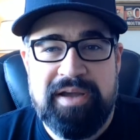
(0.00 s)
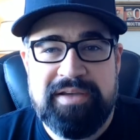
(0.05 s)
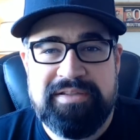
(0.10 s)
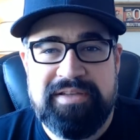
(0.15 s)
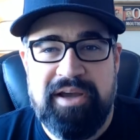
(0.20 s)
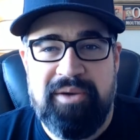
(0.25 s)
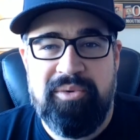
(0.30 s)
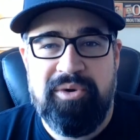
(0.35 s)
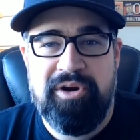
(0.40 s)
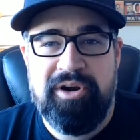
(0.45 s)

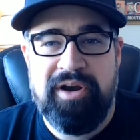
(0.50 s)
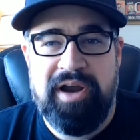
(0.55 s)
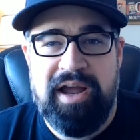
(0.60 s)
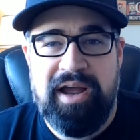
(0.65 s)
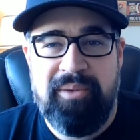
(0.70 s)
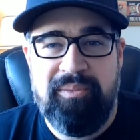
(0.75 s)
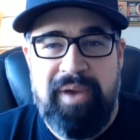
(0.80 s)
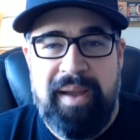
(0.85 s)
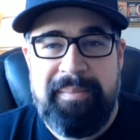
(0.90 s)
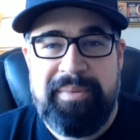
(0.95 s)
that were
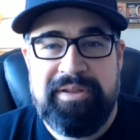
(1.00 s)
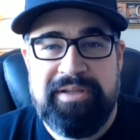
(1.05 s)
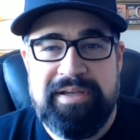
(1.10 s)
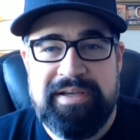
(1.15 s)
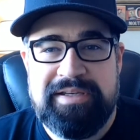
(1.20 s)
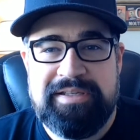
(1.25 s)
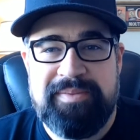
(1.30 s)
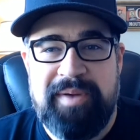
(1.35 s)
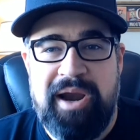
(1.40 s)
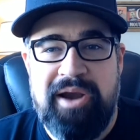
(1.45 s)
rapidly
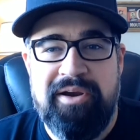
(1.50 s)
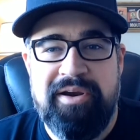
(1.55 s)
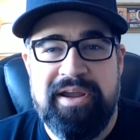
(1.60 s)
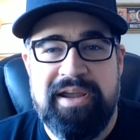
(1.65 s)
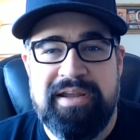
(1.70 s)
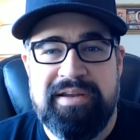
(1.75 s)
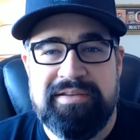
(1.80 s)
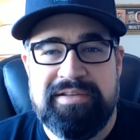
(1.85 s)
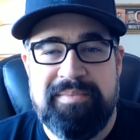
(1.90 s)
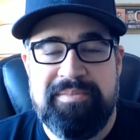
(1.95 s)

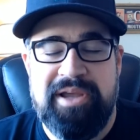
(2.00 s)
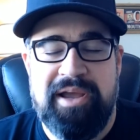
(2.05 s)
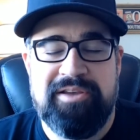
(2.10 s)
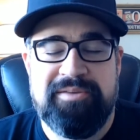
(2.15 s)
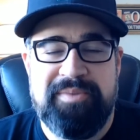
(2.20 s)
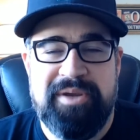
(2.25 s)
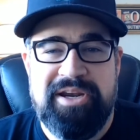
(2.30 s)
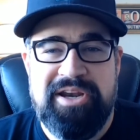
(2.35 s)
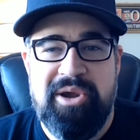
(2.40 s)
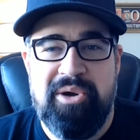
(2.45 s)
expiring and something I
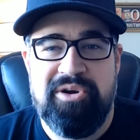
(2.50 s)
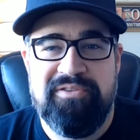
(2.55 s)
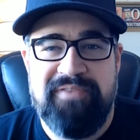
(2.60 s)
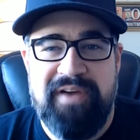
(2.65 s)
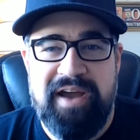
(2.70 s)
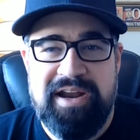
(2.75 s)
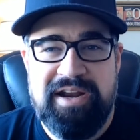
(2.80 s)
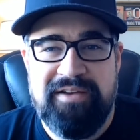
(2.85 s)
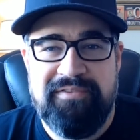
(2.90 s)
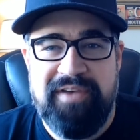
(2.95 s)
was being
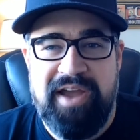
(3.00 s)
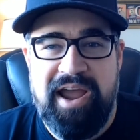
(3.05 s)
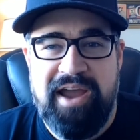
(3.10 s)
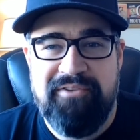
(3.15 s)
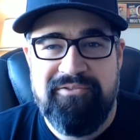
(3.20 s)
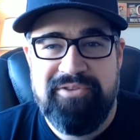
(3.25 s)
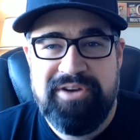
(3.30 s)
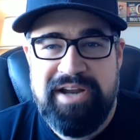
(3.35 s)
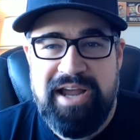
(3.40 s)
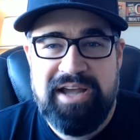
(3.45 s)
notified of
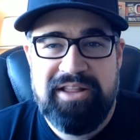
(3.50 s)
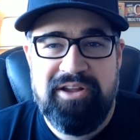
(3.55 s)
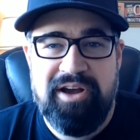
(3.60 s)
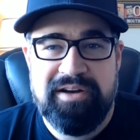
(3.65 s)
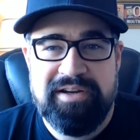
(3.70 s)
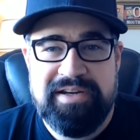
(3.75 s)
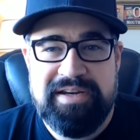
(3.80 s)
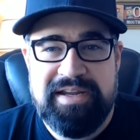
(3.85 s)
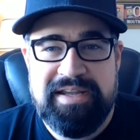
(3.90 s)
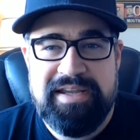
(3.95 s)
every day I
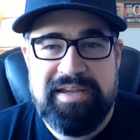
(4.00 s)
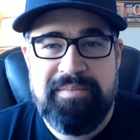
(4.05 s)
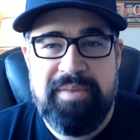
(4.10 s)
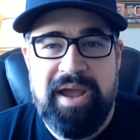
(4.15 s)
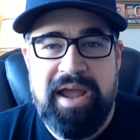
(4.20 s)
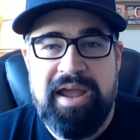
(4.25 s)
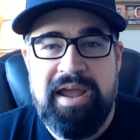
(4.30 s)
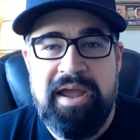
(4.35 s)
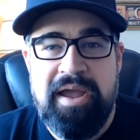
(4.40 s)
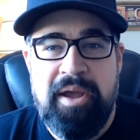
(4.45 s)
logged into
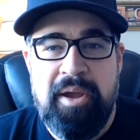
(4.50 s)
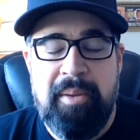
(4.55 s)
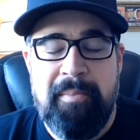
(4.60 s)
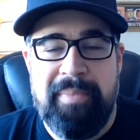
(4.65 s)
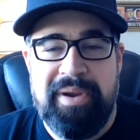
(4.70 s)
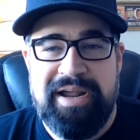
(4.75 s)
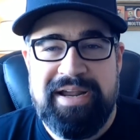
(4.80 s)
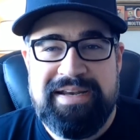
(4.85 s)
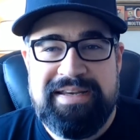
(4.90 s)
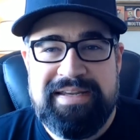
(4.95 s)
eBay.
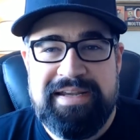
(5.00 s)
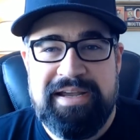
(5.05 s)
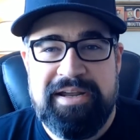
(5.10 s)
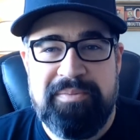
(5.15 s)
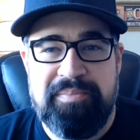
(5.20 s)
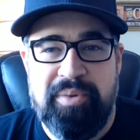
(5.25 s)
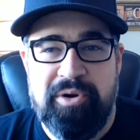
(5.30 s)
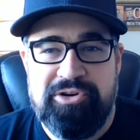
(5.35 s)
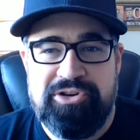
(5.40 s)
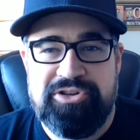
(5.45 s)
But I
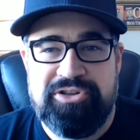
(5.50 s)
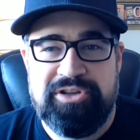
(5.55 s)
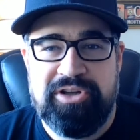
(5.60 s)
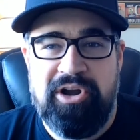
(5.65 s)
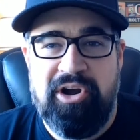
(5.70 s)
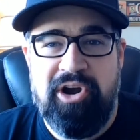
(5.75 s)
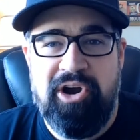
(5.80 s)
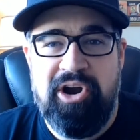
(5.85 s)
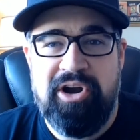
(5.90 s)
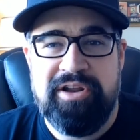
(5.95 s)
did purchase a
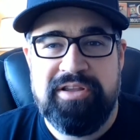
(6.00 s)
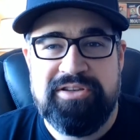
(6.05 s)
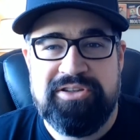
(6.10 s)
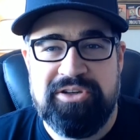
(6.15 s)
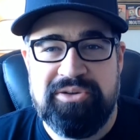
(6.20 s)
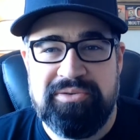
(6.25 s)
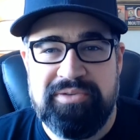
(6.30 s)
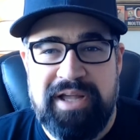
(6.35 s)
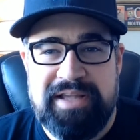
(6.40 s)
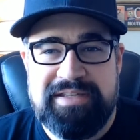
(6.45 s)
card, and
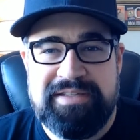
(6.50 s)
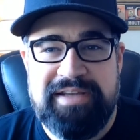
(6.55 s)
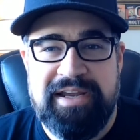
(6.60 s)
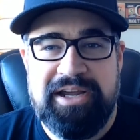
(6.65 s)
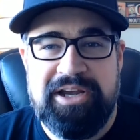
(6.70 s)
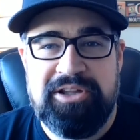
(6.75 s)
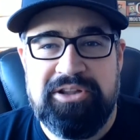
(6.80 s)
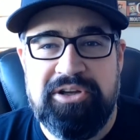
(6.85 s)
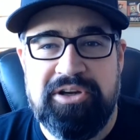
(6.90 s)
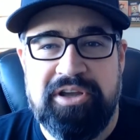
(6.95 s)
so let's
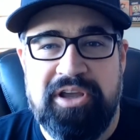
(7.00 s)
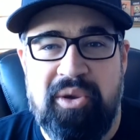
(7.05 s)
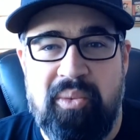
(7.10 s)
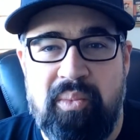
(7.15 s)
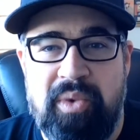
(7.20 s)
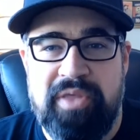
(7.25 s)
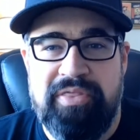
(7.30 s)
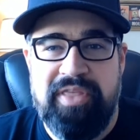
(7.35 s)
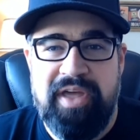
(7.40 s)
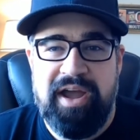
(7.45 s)
take a look
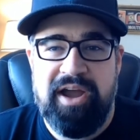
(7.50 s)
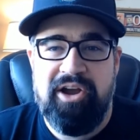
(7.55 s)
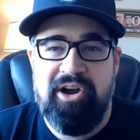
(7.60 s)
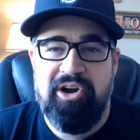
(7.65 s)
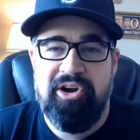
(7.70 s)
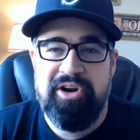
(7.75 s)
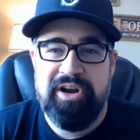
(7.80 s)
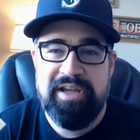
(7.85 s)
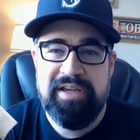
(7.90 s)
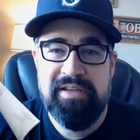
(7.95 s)
at what that
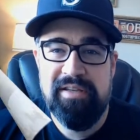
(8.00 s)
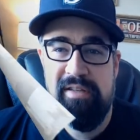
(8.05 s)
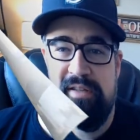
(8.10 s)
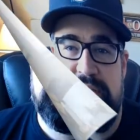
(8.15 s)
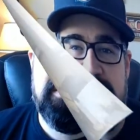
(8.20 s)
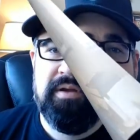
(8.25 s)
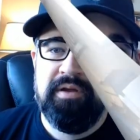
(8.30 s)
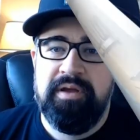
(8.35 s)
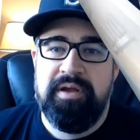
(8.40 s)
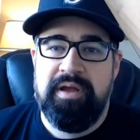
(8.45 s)
card
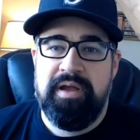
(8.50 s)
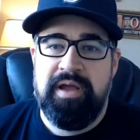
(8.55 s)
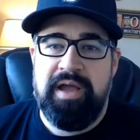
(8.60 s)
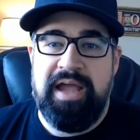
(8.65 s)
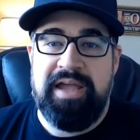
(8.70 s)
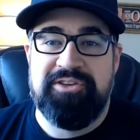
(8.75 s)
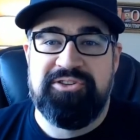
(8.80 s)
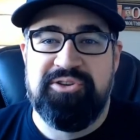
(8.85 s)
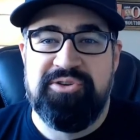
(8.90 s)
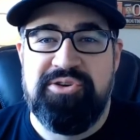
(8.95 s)
is.
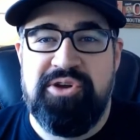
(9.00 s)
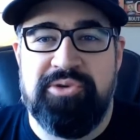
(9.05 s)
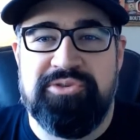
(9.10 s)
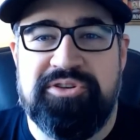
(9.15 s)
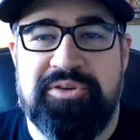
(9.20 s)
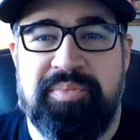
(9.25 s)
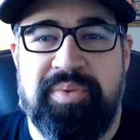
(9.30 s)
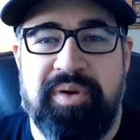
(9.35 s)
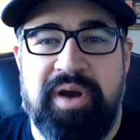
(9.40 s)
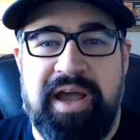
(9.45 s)
Hey, so no
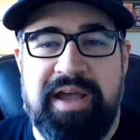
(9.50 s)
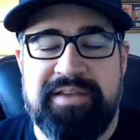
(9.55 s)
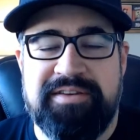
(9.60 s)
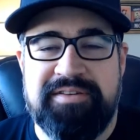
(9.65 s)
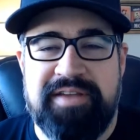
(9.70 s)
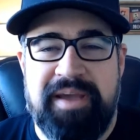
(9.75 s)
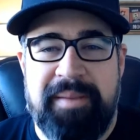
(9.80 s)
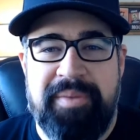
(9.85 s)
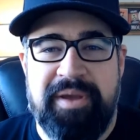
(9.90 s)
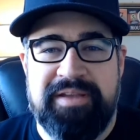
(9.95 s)

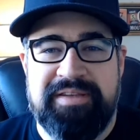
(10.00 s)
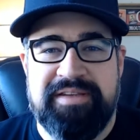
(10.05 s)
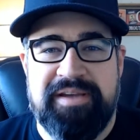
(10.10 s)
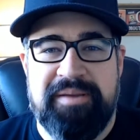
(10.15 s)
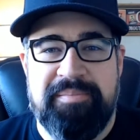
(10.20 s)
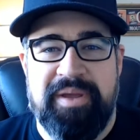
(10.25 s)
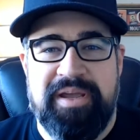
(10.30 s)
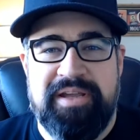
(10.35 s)
surprise, I picked up a